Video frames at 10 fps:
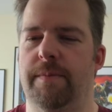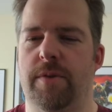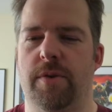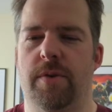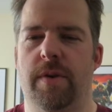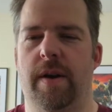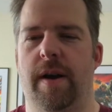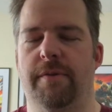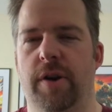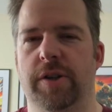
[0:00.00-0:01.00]
So
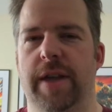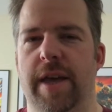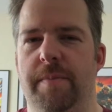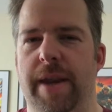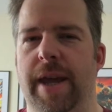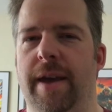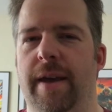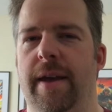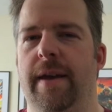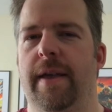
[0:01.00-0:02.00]
I've got a SNES Mini,
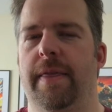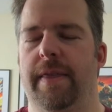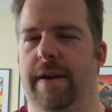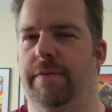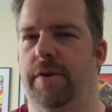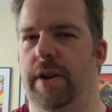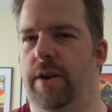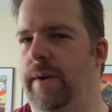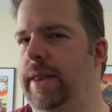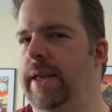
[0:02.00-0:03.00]
therefore
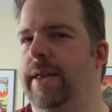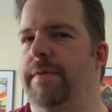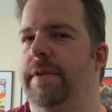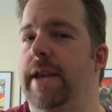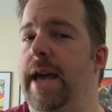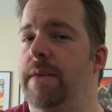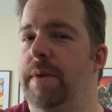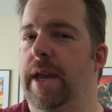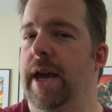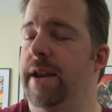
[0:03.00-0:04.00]
I'd quite like to have the NES
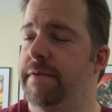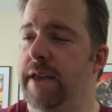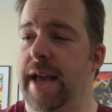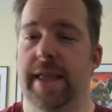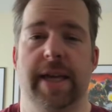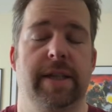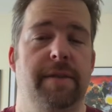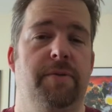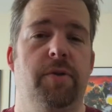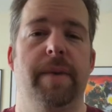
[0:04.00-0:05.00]
Mini. And if the
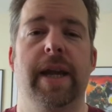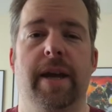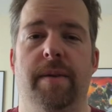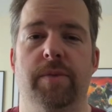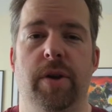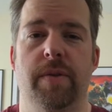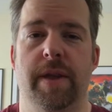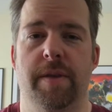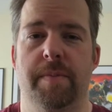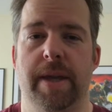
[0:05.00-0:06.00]
N64 Mini comes out
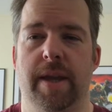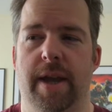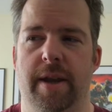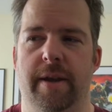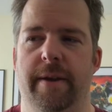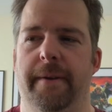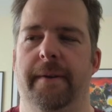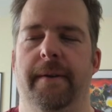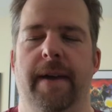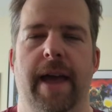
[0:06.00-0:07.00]
that's been kind of
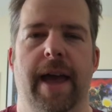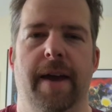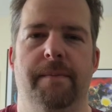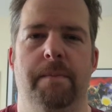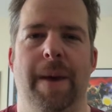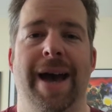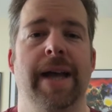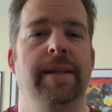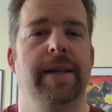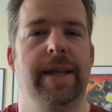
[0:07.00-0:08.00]

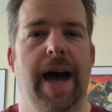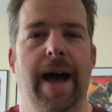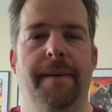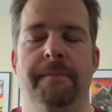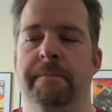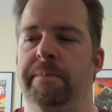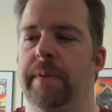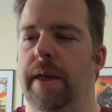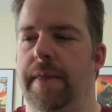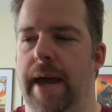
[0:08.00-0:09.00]
hinted at,
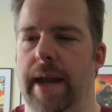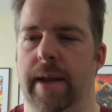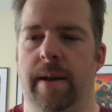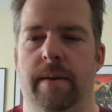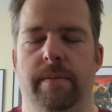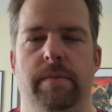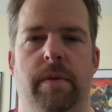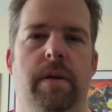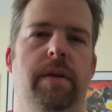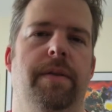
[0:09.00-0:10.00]
then
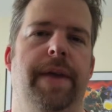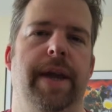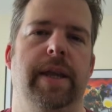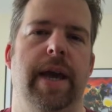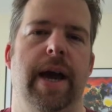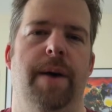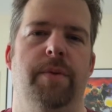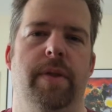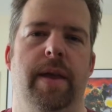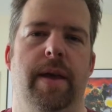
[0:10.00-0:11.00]
yeah, I
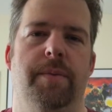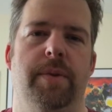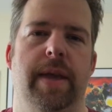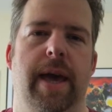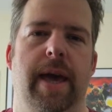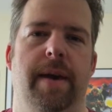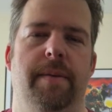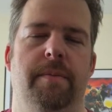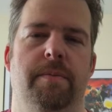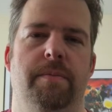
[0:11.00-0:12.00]
would
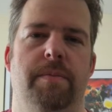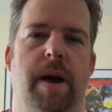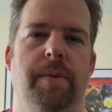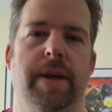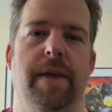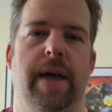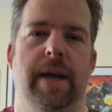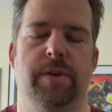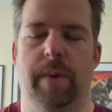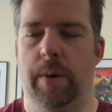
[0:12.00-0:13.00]
get
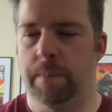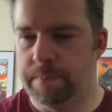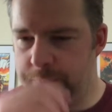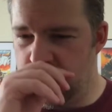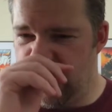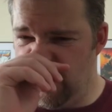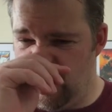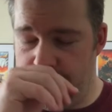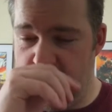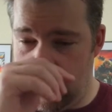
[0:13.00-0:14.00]
that as well. I don't
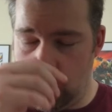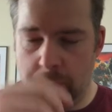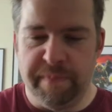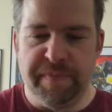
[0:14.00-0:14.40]
know if that'll.